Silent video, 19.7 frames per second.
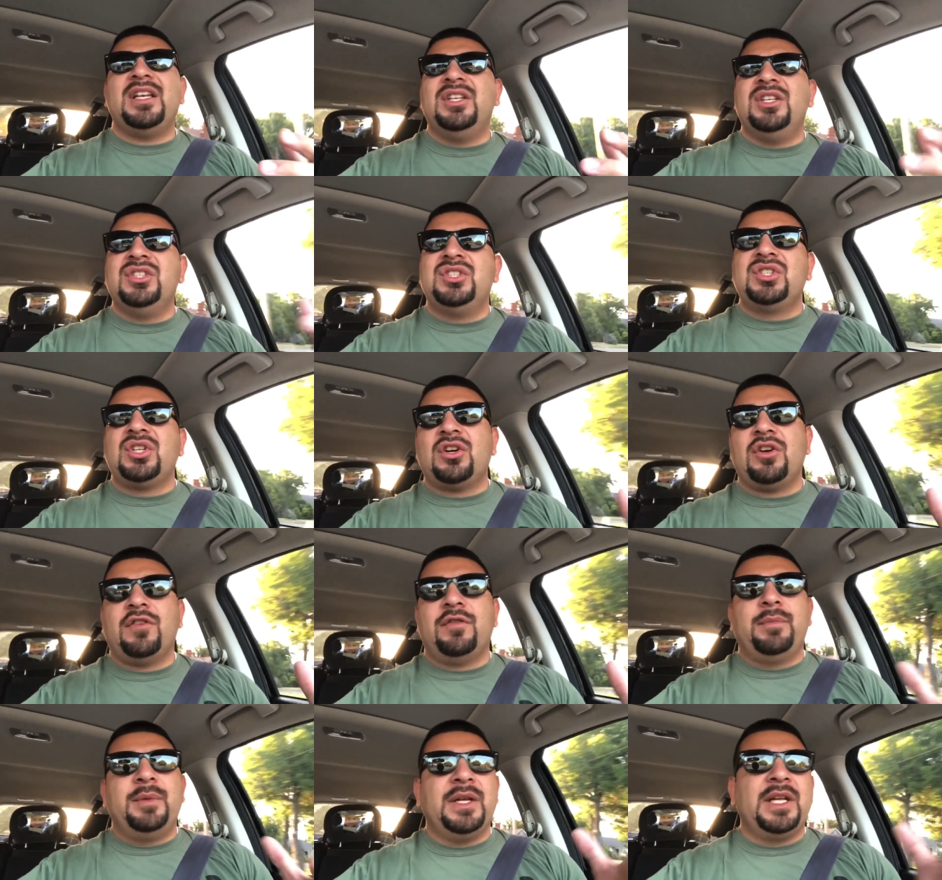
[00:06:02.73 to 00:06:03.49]

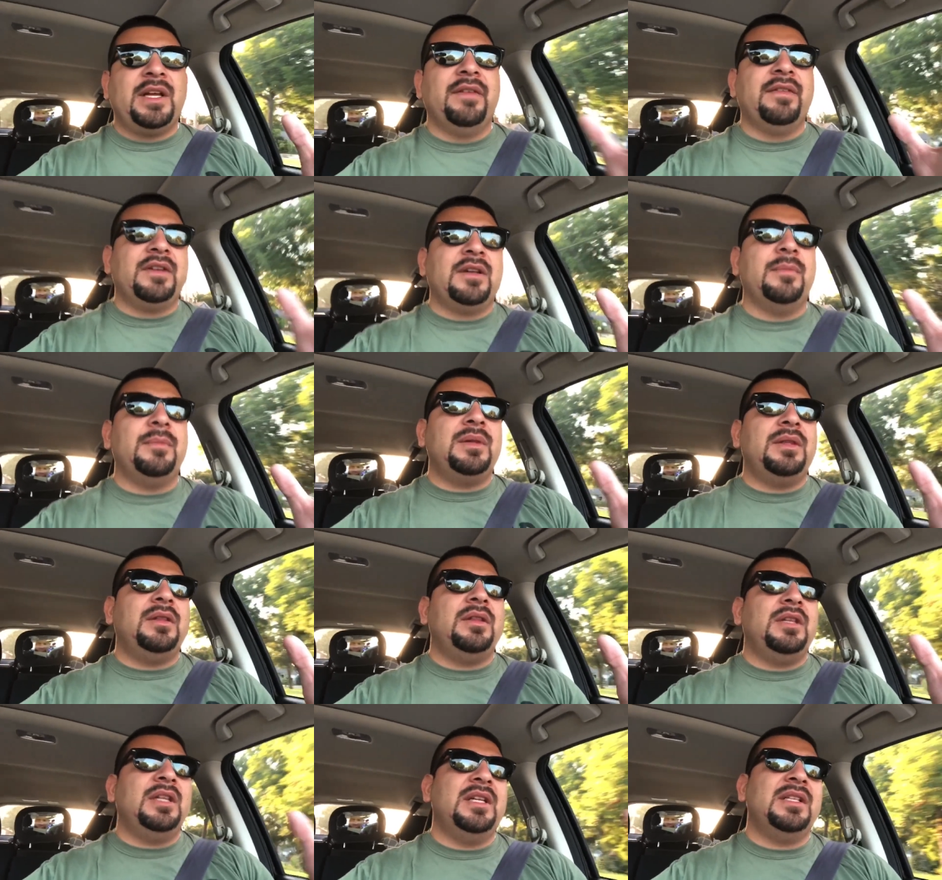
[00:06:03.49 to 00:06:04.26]
deserve, but giving them
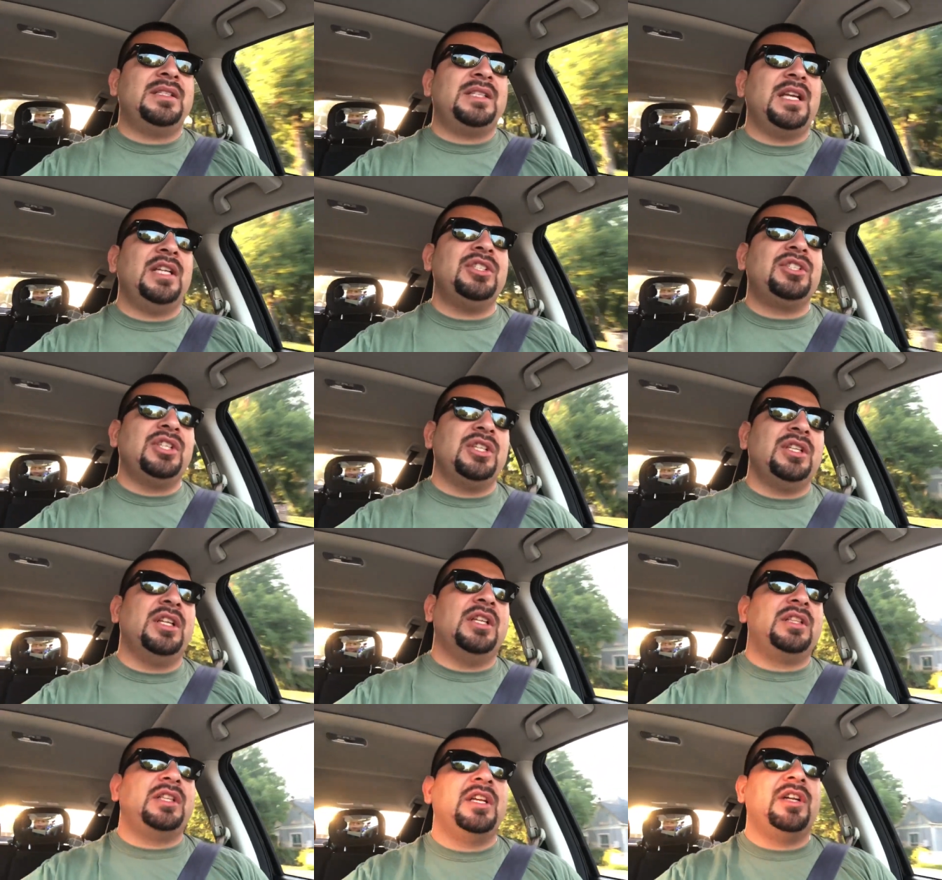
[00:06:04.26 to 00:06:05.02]
the attention
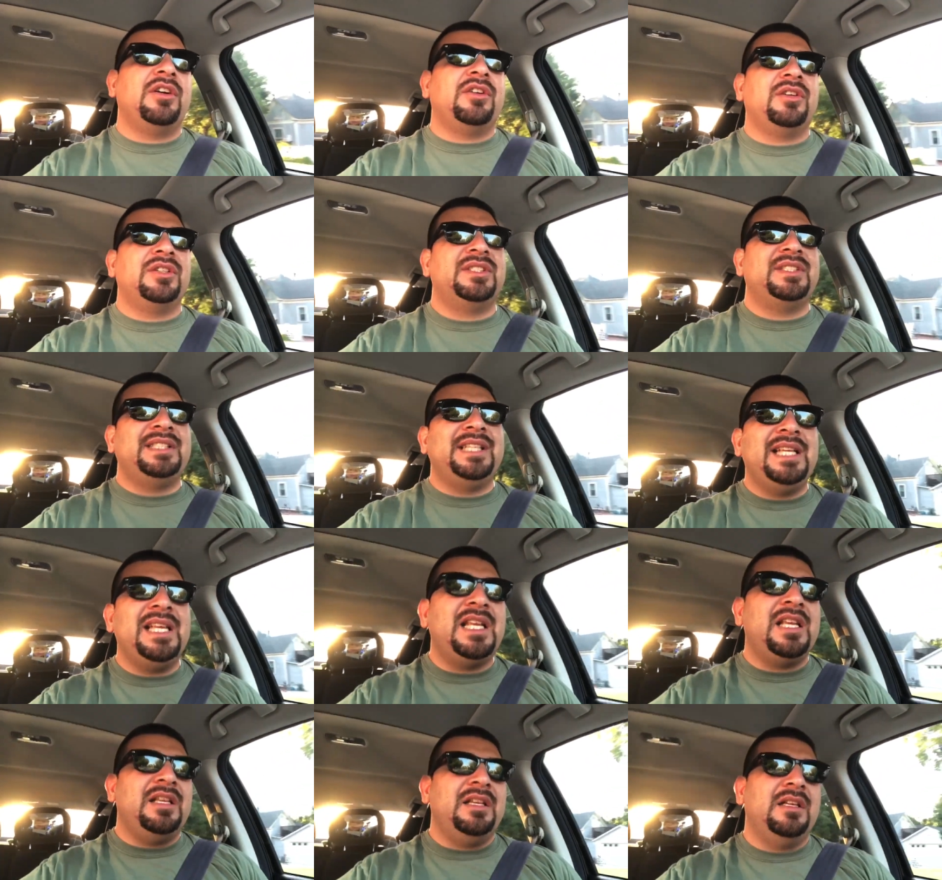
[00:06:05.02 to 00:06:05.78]
that they're
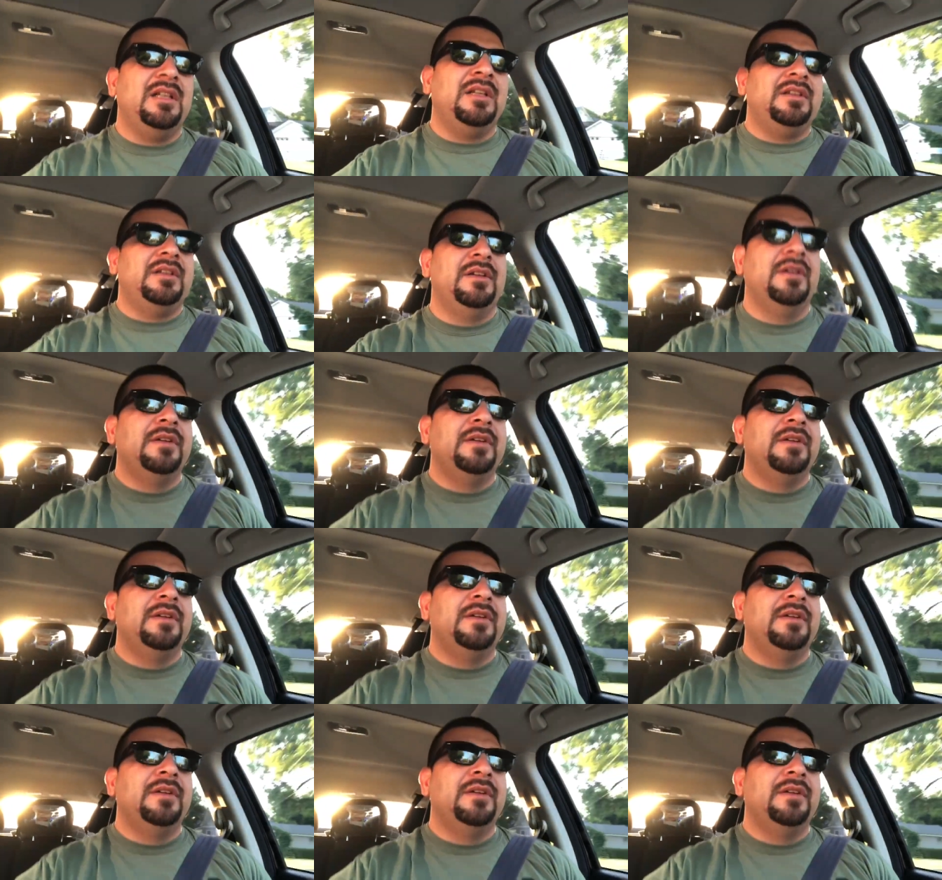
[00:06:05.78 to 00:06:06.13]
seeking